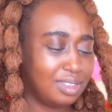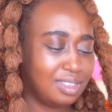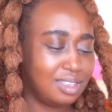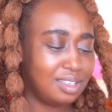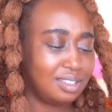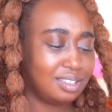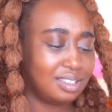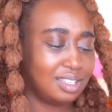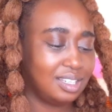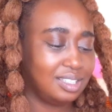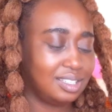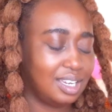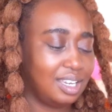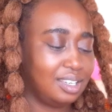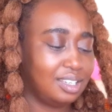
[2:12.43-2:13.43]
things that
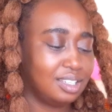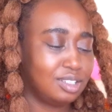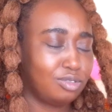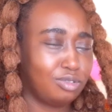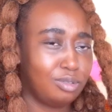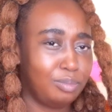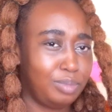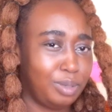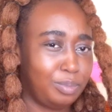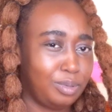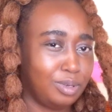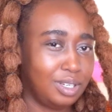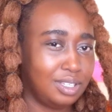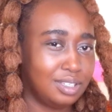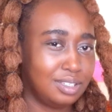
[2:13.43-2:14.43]
I get from
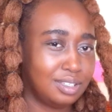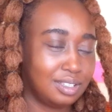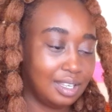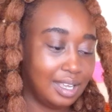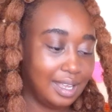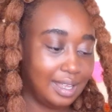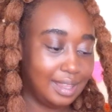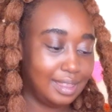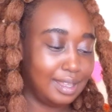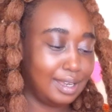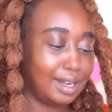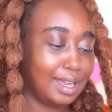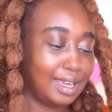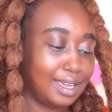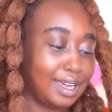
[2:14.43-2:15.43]
people is they
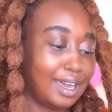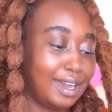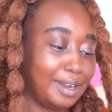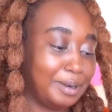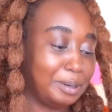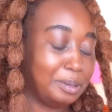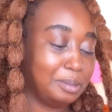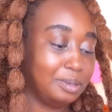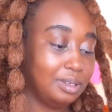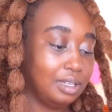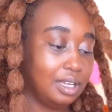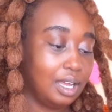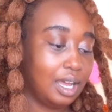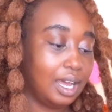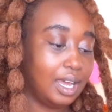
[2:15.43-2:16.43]
like how
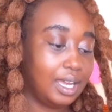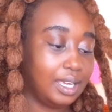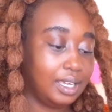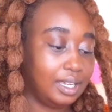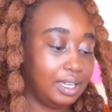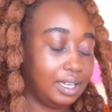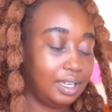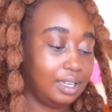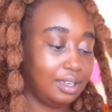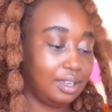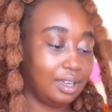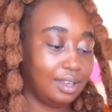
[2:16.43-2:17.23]
I